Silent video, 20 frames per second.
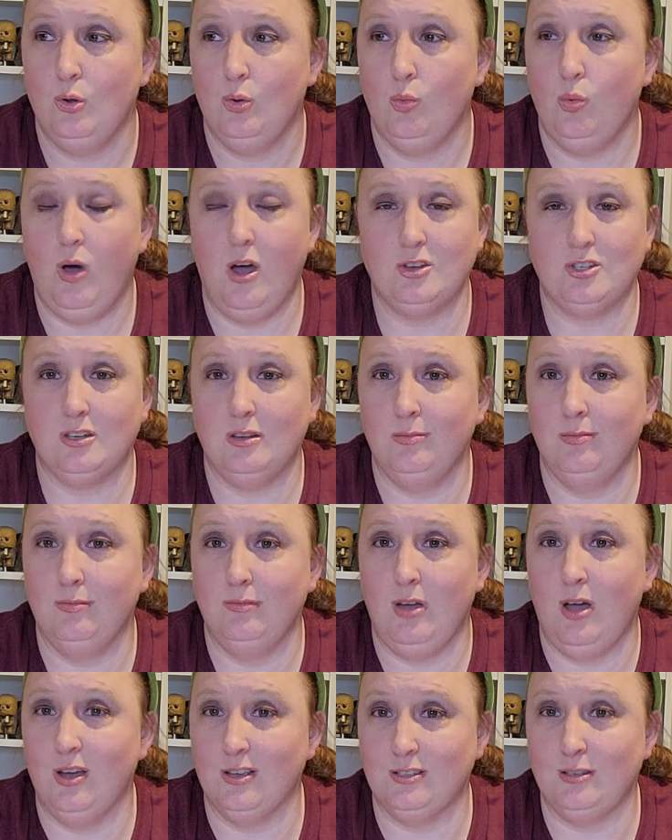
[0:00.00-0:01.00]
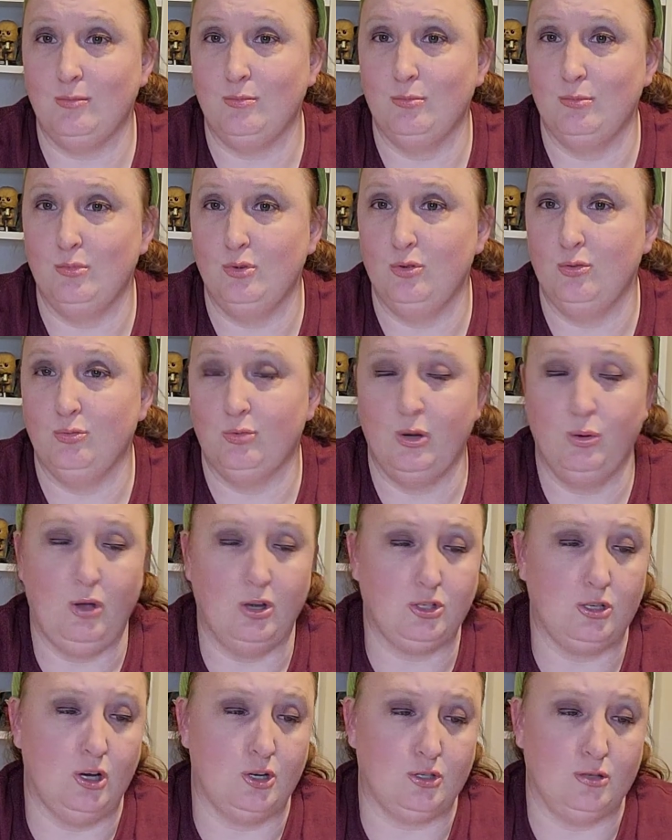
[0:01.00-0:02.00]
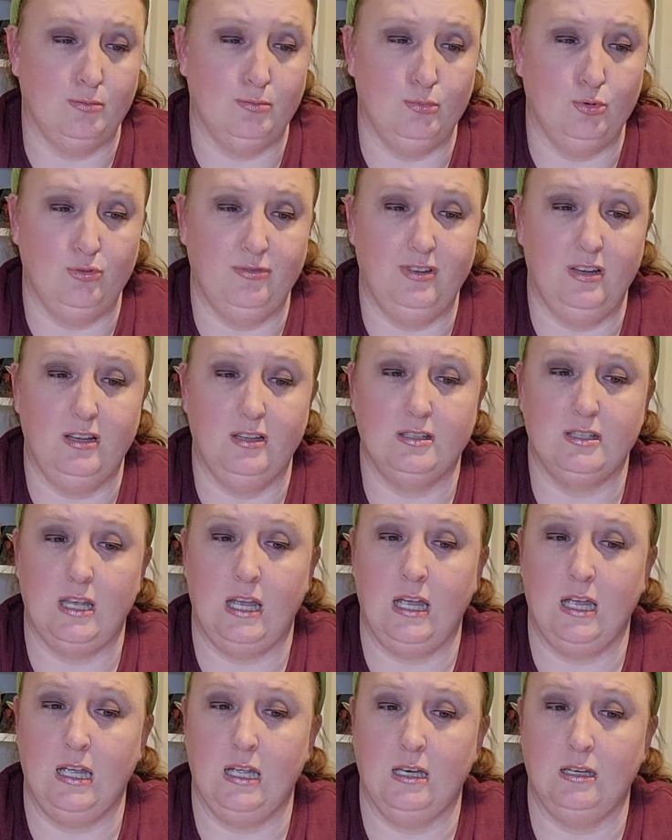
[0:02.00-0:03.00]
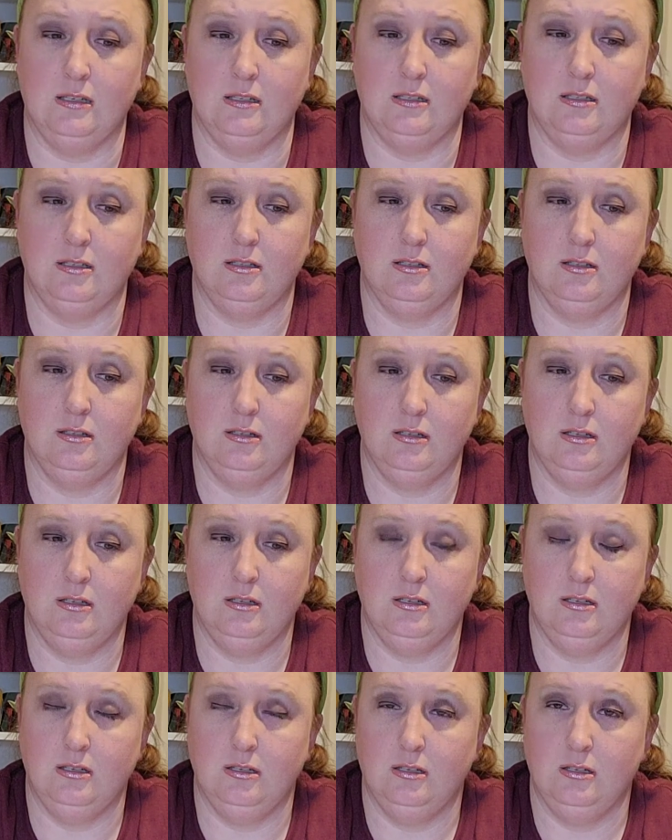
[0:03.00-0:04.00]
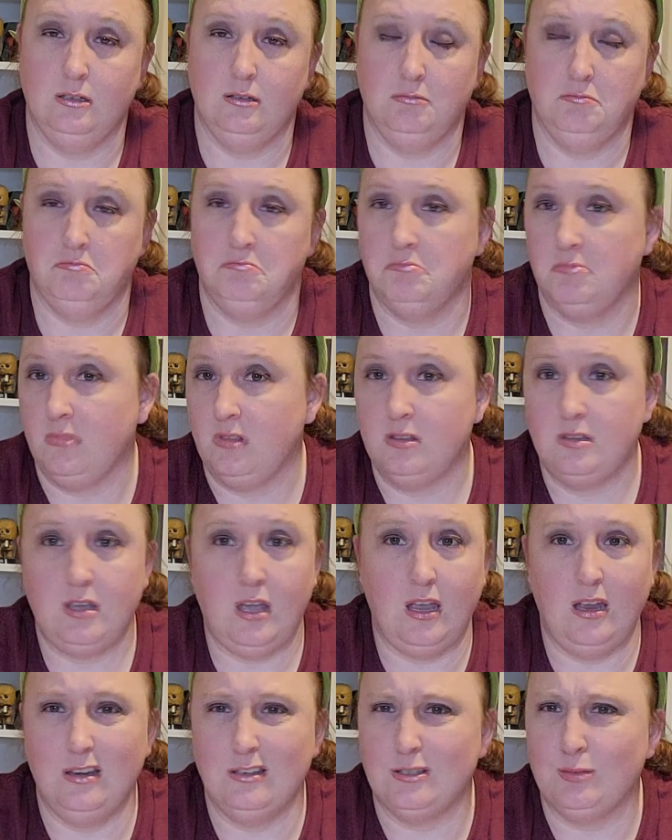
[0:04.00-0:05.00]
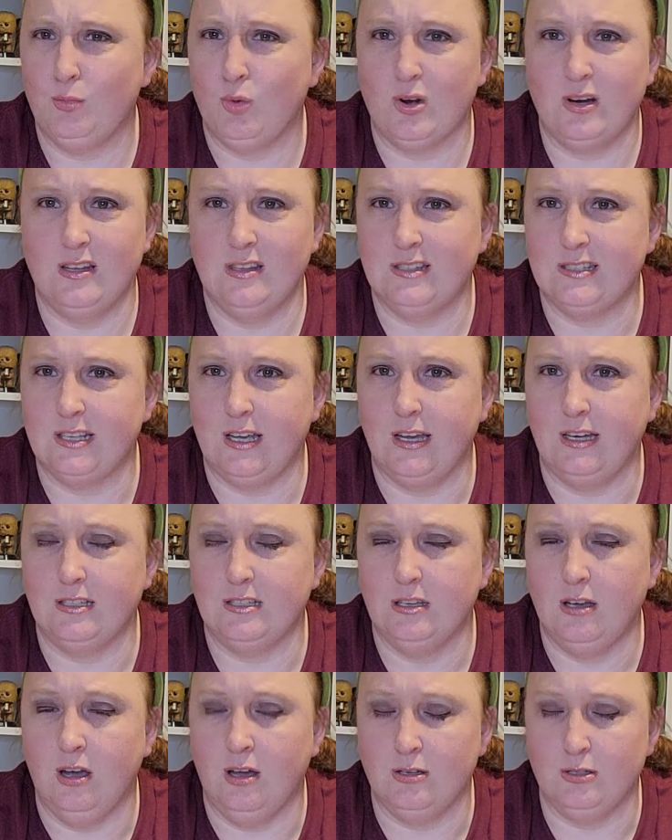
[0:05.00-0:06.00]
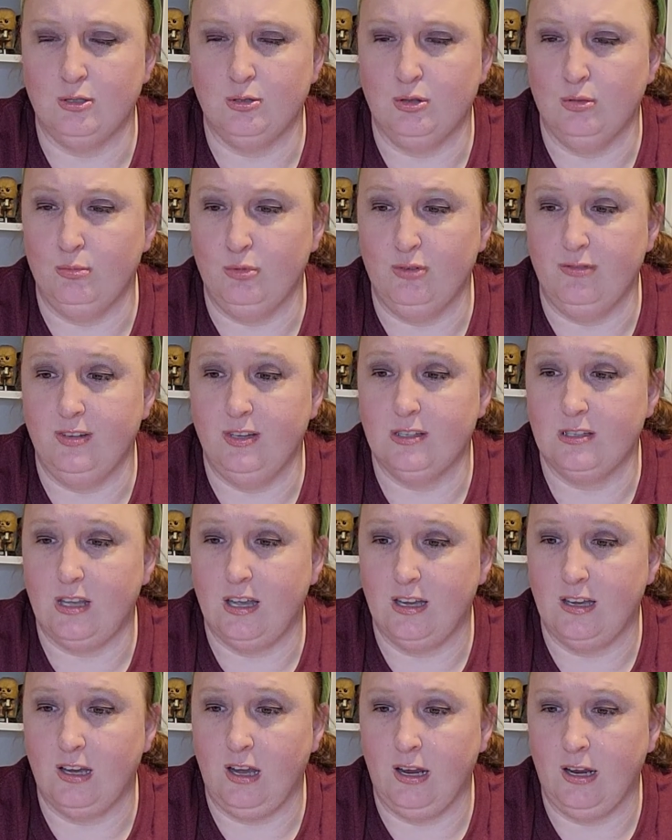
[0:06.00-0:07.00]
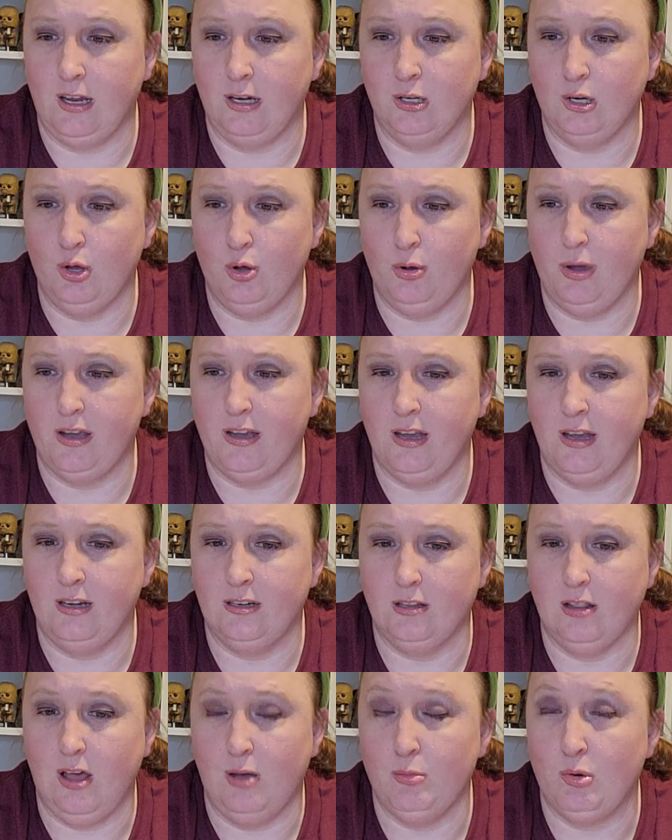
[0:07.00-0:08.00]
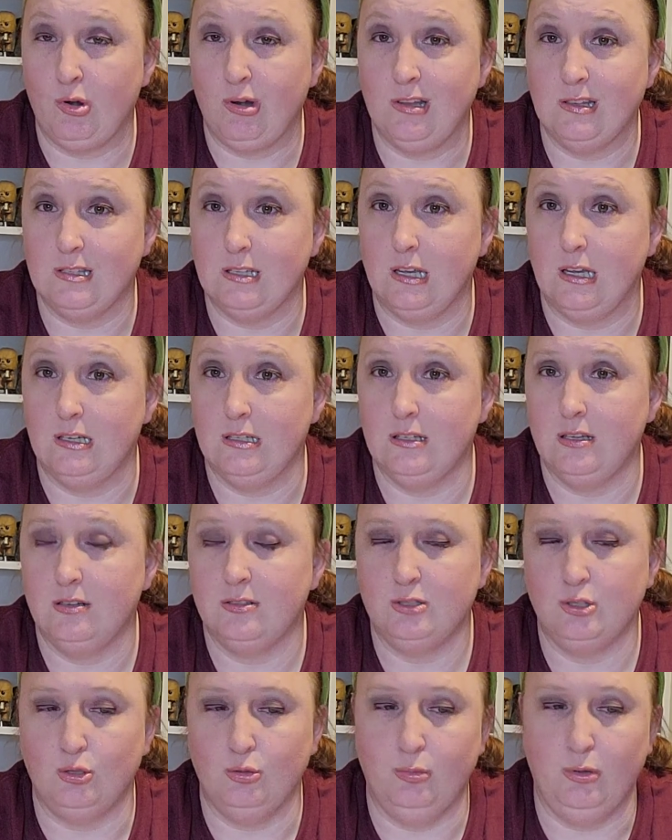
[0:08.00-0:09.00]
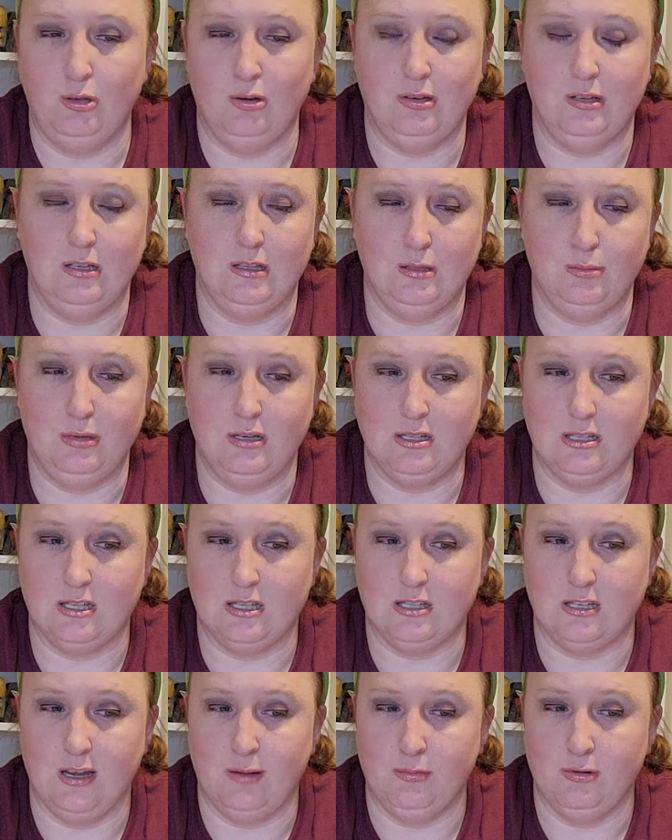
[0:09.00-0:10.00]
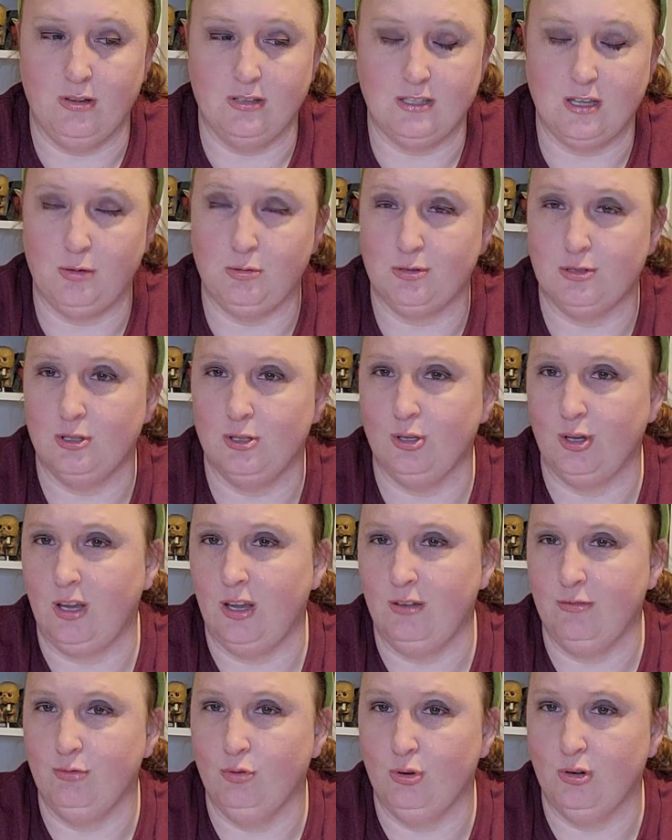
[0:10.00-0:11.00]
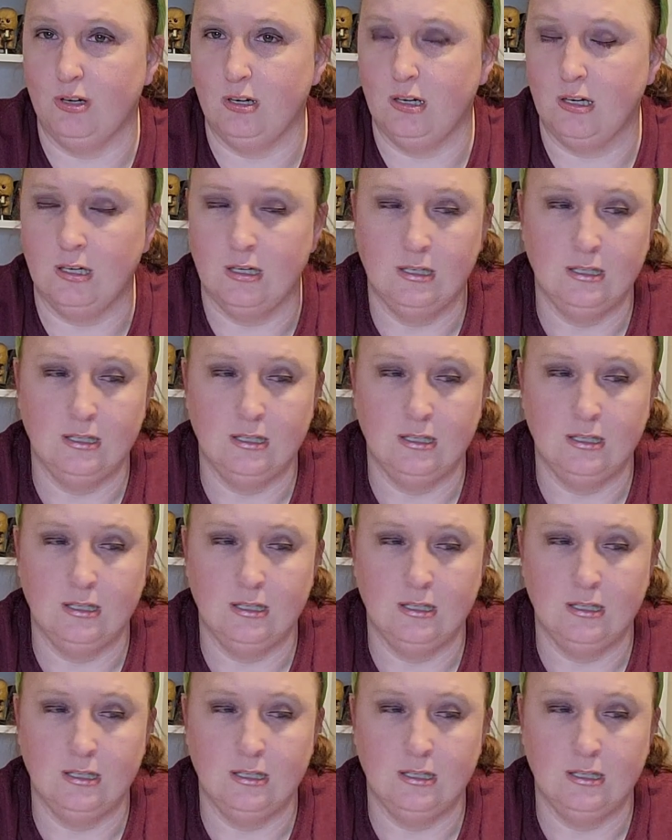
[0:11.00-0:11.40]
rewatch awesome movies and gain some more insight onto the movies. Like, I know I gained a lot more insight to Beauty and the Beast this time as I was looking for